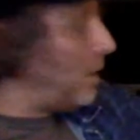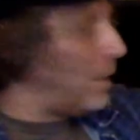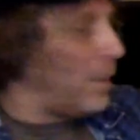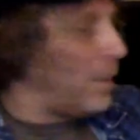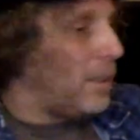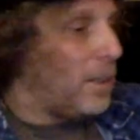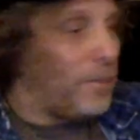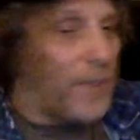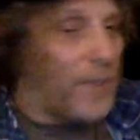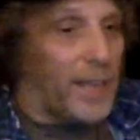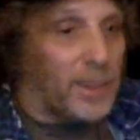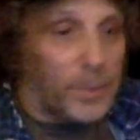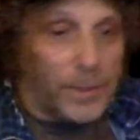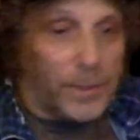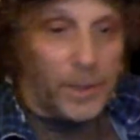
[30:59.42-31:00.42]
the
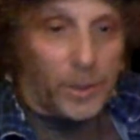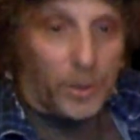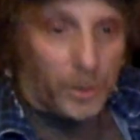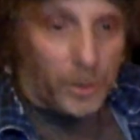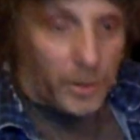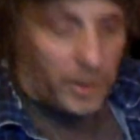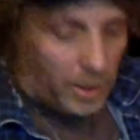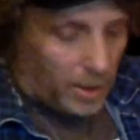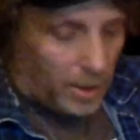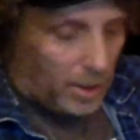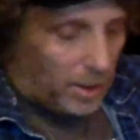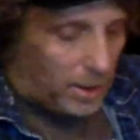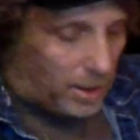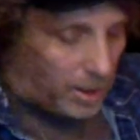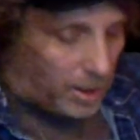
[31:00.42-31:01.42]
effects return
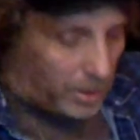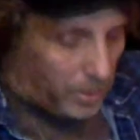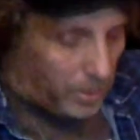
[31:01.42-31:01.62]
on